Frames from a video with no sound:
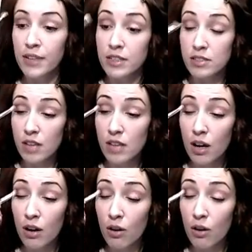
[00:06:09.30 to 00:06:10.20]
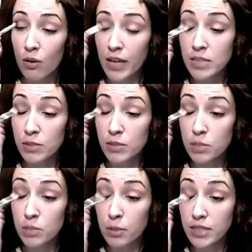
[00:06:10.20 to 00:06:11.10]
So yes, we
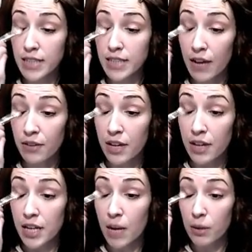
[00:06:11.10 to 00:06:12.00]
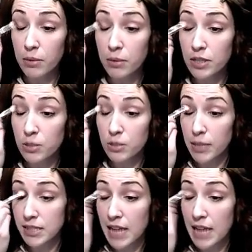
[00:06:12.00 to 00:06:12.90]
just pulled it down. Now what I'm going to do,
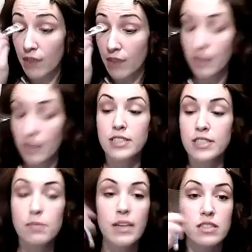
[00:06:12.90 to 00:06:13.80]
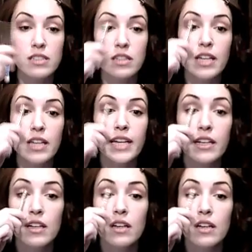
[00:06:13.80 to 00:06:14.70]
because now I've left this space, the lid,
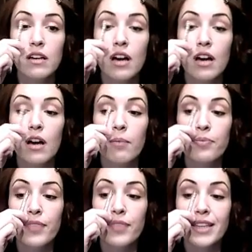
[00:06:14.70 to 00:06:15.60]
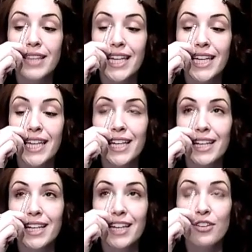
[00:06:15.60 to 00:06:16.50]
like the
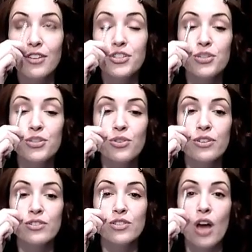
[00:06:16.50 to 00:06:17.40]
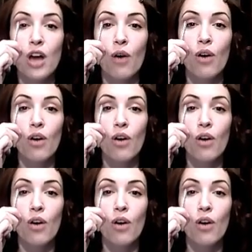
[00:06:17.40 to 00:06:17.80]
inner 2/3 or so,